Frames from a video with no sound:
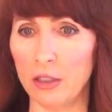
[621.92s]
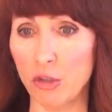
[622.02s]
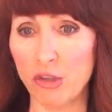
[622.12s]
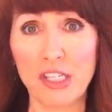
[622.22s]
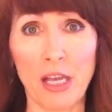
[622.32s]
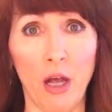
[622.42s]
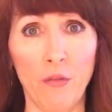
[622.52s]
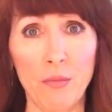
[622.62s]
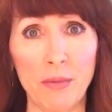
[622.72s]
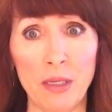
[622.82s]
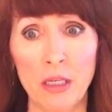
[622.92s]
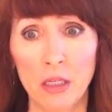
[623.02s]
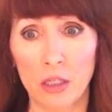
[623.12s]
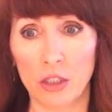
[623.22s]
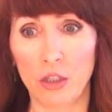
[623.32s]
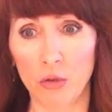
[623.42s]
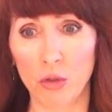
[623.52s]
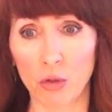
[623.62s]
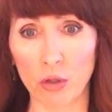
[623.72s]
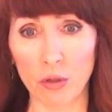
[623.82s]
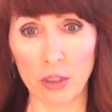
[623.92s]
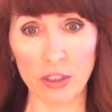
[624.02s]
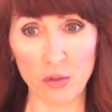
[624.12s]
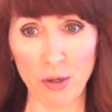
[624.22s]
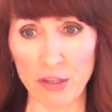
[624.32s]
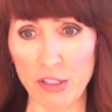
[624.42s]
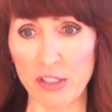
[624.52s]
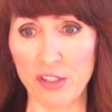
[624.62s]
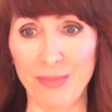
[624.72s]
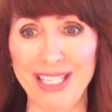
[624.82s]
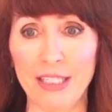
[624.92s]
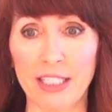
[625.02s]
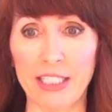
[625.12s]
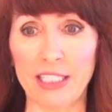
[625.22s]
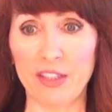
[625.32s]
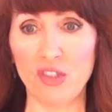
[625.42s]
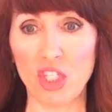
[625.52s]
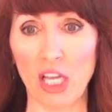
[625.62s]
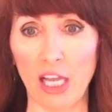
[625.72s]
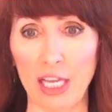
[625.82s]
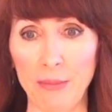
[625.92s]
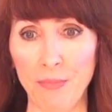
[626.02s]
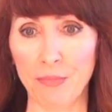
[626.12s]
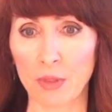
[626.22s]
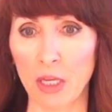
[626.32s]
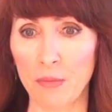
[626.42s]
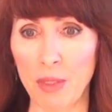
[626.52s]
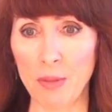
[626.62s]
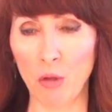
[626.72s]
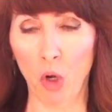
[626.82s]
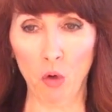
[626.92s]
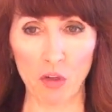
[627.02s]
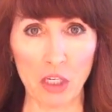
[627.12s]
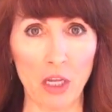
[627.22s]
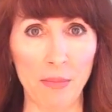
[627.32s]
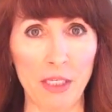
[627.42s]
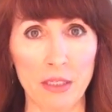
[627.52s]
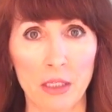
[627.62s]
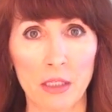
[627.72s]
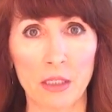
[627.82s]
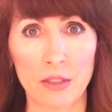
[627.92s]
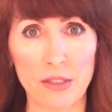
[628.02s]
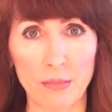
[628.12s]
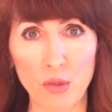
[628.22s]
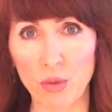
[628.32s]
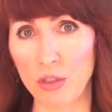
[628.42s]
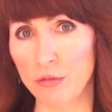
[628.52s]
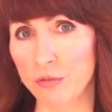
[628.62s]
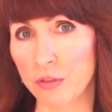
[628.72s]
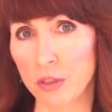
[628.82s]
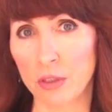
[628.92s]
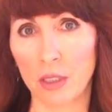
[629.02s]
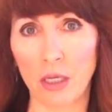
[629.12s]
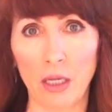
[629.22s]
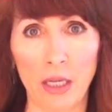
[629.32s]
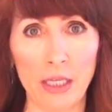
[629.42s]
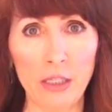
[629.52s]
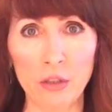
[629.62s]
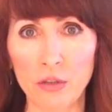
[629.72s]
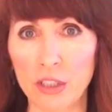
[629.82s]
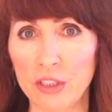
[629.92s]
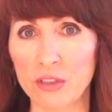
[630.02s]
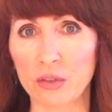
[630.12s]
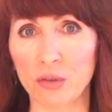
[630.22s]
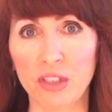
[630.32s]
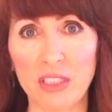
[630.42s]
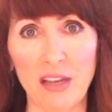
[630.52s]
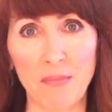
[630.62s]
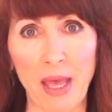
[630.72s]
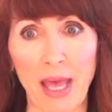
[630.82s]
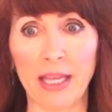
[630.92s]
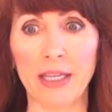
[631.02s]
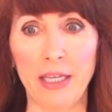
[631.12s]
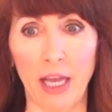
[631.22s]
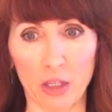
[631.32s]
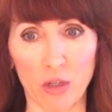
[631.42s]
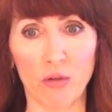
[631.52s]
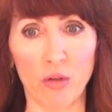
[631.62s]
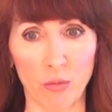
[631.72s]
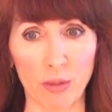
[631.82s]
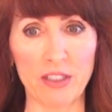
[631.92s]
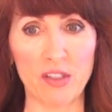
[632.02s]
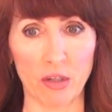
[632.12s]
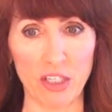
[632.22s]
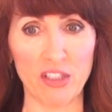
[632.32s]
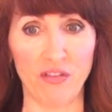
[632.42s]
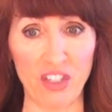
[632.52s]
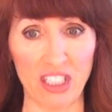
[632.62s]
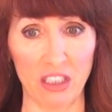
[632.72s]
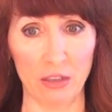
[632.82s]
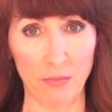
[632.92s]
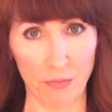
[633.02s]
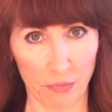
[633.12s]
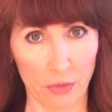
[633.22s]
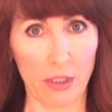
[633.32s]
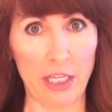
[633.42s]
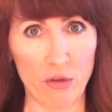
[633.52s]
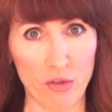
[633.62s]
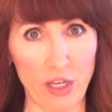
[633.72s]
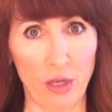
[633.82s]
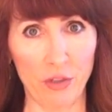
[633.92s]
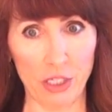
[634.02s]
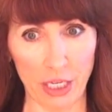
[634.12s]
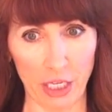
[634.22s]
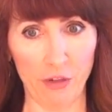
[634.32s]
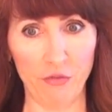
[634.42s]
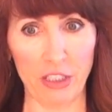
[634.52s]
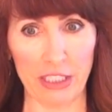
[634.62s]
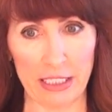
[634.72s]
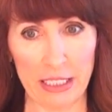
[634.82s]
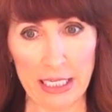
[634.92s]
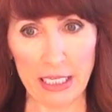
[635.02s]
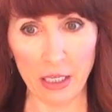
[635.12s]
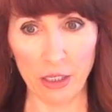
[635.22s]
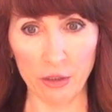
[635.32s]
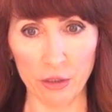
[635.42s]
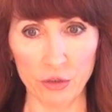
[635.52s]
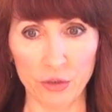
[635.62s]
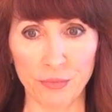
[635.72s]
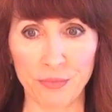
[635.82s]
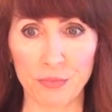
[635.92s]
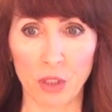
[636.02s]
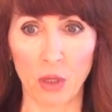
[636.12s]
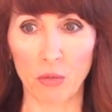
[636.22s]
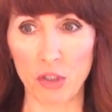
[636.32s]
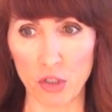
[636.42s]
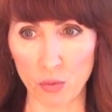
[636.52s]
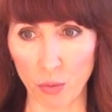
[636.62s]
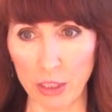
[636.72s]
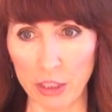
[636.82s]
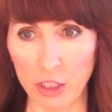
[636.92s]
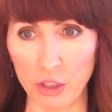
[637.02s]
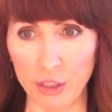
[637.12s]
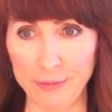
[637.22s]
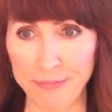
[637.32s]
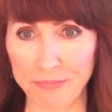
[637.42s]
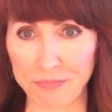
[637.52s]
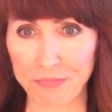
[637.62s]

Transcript: yourself. Maybe, you're experiencing some healing at this time. Maybe you're overcoming some sort of illness or setback, and now you're really starting to feel like yourself again and feeling healed, which is really good.